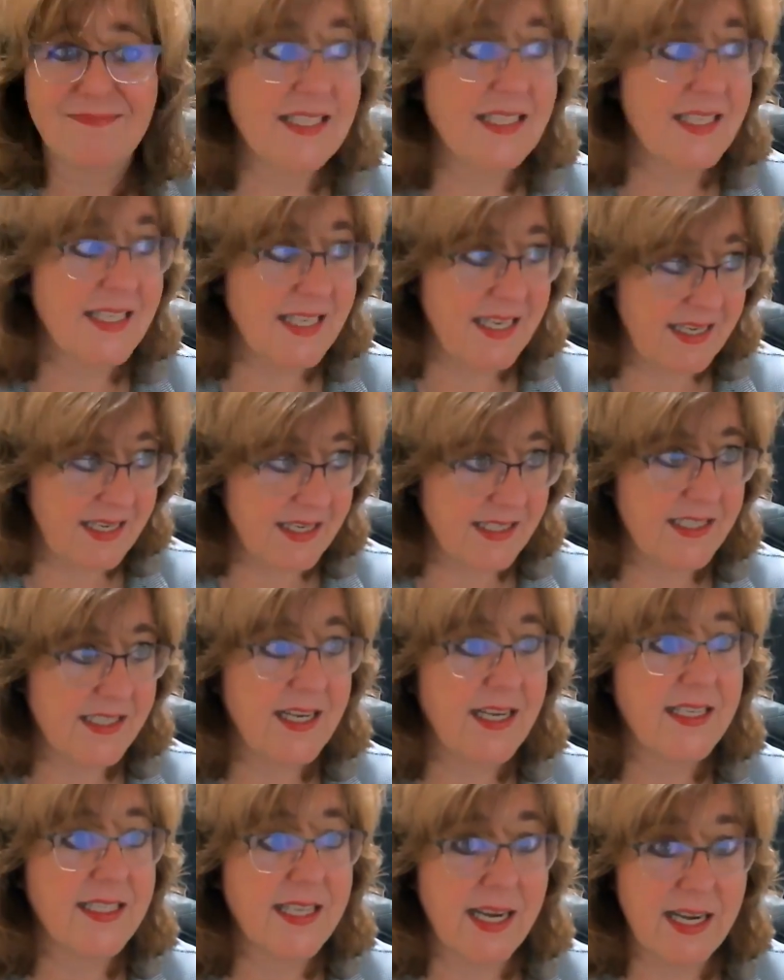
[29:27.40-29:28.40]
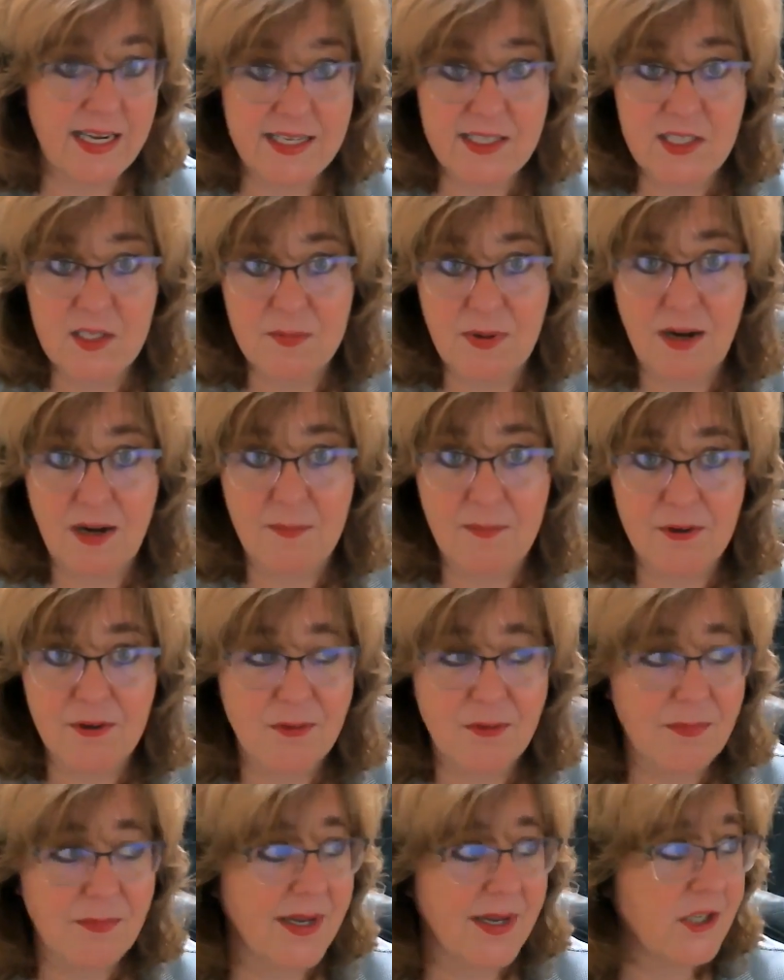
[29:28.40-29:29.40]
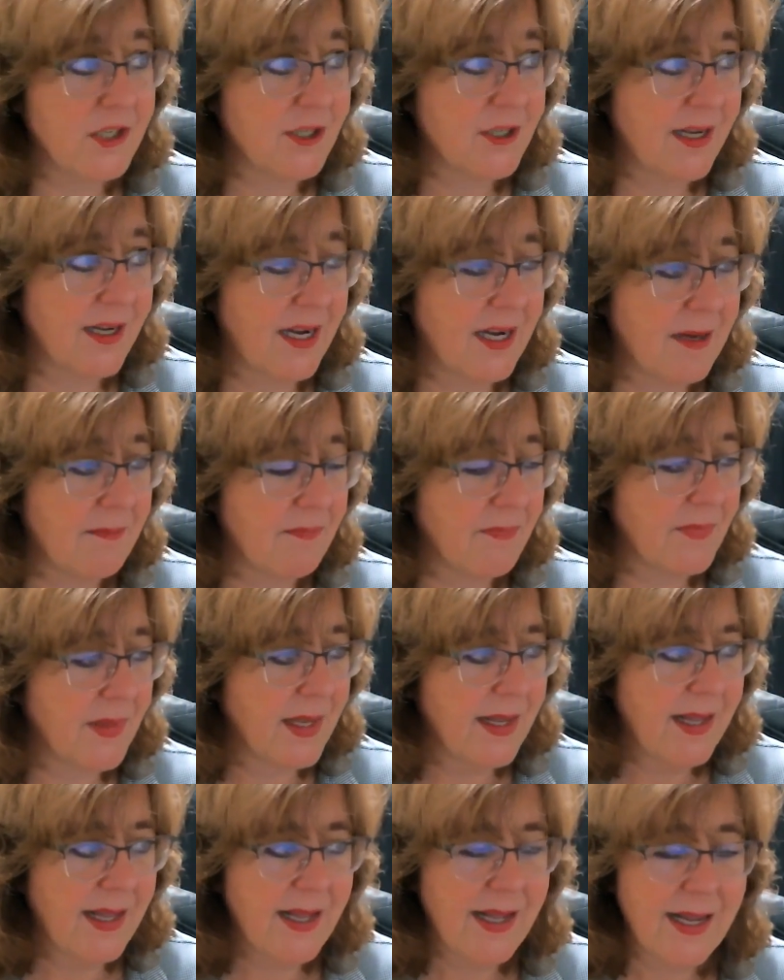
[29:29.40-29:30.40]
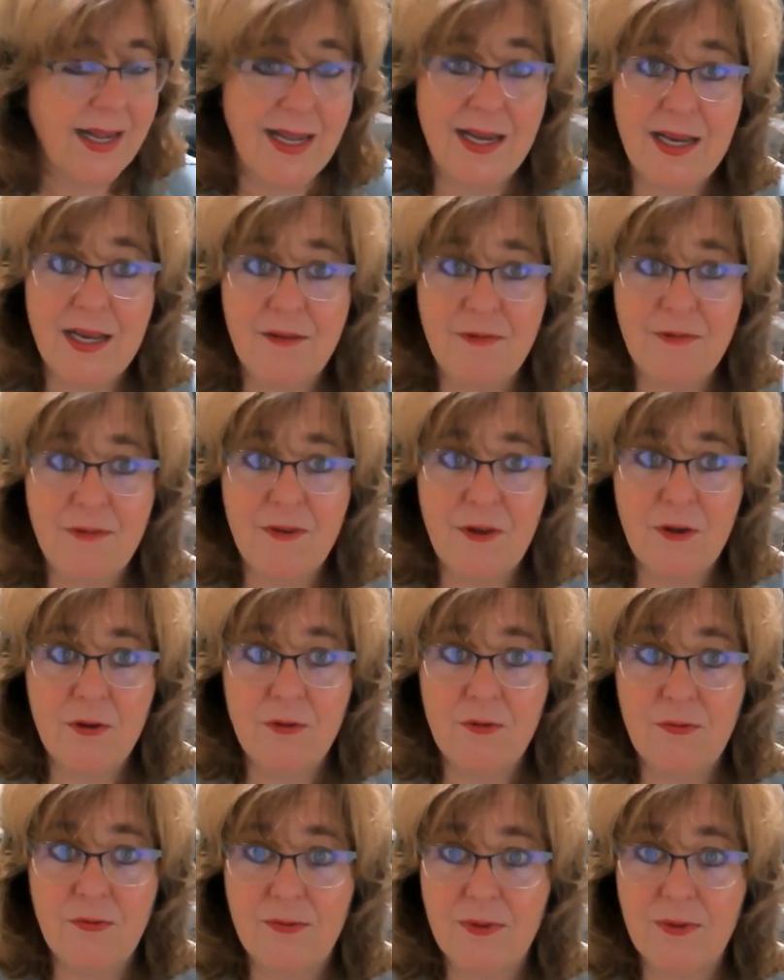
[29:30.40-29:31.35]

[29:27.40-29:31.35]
indeed. Yes, indeed. And it is a popular page. And if you're,